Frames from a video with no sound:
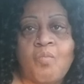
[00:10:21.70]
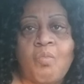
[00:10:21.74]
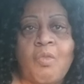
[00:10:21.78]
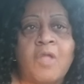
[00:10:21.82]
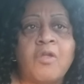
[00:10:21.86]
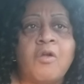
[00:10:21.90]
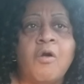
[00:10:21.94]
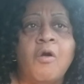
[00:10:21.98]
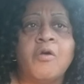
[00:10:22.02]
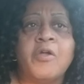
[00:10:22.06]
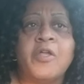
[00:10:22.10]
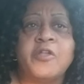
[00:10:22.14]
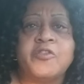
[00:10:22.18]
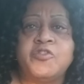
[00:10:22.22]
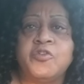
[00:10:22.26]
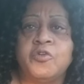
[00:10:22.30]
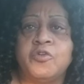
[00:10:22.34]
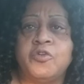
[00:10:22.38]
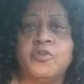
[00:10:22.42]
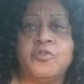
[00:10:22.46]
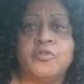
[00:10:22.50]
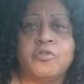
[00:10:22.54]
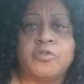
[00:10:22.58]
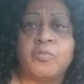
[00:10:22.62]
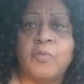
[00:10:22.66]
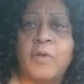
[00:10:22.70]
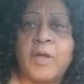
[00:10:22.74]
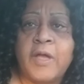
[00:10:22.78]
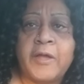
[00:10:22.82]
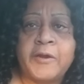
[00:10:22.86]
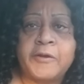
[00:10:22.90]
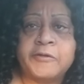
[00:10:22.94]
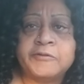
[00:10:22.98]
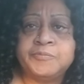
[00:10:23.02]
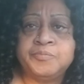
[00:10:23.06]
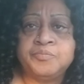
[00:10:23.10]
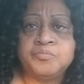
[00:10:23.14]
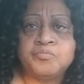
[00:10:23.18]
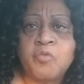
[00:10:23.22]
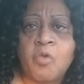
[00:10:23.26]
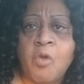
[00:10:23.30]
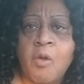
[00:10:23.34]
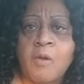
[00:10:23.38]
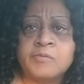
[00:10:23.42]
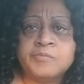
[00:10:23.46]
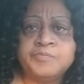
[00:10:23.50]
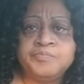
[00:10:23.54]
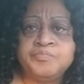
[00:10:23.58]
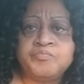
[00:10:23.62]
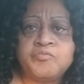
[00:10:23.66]
go get you a new sweater
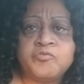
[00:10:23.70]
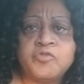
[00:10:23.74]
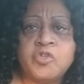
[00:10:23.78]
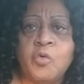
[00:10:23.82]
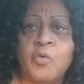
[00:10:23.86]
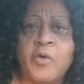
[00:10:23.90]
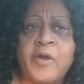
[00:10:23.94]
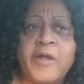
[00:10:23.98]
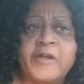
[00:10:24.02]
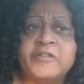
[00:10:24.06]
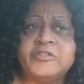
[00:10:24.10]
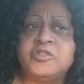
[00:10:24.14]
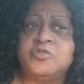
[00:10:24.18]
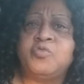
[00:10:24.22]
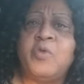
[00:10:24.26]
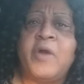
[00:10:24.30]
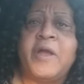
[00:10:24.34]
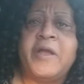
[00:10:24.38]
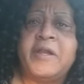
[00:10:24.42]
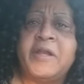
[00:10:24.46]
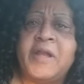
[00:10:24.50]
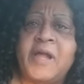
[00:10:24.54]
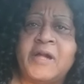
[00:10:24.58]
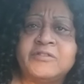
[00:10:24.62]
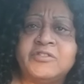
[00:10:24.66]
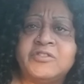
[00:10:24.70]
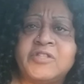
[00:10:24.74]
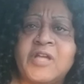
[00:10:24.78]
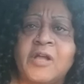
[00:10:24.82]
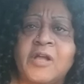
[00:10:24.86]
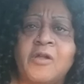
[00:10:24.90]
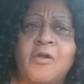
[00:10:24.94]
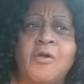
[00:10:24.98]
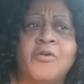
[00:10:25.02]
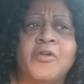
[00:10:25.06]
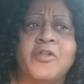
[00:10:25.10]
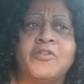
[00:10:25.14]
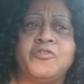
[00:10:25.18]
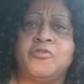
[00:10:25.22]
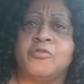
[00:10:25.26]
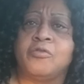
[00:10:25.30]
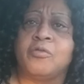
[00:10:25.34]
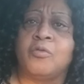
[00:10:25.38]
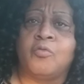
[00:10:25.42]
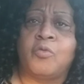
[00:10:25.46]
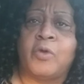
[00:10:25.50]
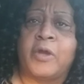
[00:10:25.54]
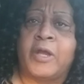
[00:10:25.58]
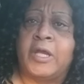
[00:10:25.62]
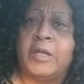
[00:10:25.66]
to wear it's raining outside go get you
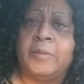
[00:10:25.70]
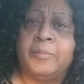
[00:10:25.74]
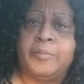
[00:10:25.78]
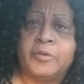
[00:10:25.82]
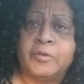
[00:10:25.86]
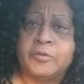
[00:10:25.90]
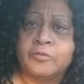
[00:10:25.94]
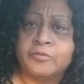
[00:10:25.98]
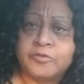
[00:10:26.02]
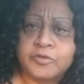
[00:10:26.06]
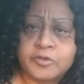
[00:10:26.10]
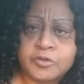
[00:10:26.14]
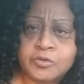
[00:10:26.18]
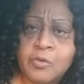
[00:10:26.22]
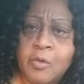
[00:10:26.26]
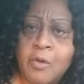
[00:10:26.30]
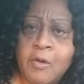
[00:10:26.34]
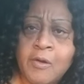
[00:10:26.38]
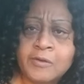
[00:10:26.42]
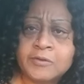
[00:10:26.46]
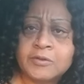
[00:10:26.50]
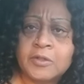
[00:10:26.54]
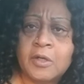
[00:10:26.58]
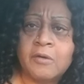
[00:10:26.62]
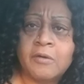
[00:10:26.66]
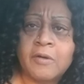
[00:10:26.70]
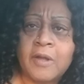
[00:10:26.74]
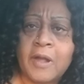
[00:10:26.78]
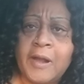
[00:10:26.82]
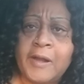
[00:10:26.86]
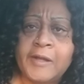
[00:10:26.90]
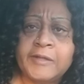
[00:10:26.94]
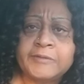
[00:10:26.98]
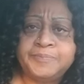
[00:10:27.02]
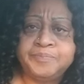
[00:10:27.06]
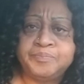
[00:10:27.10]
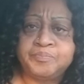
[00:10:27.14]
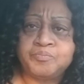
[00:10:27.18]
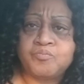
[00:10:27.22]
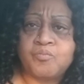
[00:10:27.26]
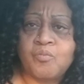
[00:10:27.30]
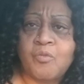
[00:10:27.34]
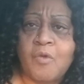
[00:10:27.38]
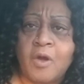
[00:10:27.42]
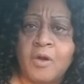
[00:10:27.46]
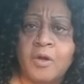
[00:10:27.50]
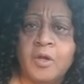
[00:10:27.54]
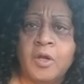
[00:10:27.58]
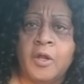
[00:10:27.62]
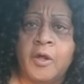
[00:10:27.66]
some rain boots okay
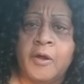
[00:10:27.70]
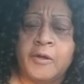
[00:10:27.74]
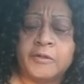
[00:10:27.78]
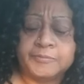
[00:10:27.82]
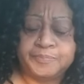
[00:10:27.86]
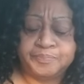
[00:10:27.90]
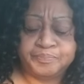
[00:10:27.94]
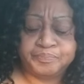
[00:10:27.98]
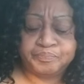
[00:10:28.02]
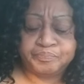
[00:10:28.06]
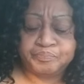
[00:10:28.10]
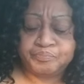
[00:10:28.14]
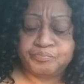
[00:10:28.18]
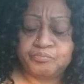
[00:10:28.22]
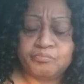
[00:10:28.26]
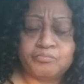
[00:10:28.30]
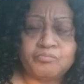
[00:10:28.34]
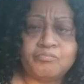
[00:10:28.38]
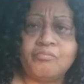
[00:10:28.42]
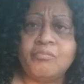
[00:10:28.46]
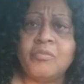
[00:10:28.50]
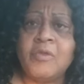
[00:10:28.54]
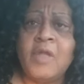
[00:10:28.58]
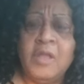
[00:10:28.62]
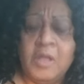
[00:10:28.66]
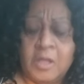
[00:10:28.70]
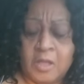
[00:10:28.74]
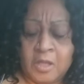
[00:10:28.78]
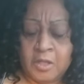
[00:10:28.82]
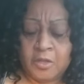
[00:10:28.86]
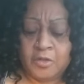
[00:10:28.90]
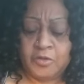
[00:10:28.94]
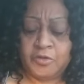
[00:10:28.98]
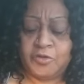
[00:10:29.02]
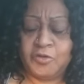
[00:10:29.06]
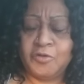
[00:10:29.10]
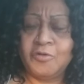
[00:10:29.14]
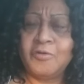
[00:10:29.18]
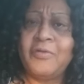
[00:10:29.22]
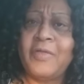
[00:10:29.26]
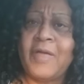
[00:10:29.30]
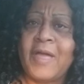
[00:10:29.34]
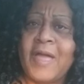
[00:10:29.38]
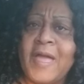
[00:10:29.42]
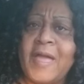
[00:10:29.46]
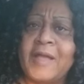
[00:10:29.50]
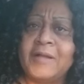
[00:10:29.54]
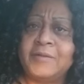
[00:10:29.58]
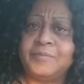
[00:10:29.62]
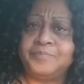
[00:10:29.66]
look do
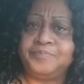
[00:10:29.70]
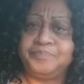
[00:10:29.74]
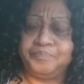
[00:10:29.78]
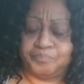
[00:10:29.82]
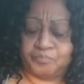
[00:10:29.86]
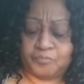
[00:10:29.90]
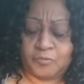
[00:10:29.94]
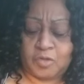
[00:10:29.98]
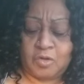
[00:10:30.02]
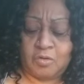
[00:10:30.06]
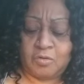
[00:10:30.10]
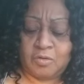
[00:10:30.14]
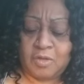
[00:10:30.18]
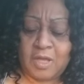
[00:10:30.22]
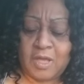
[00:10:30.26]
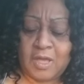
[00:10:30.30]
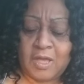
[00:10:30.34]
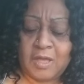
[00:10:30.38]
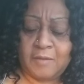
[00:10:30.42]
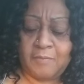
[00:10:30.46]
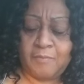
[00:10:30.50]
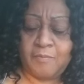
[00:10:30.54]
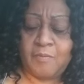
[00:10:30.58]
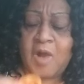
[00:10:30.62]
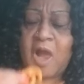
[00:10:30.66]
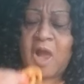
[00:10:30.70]
that okay